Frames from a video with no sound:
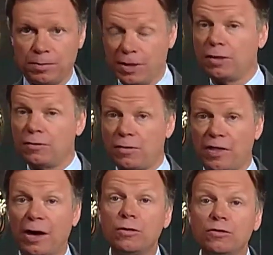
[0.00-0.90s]
Because
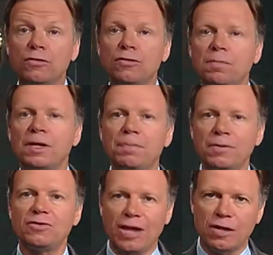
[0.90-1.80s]
thousands of
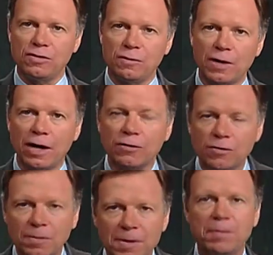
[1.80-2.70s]
people, tens of
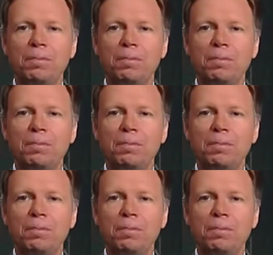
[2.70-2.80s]
thousands of people,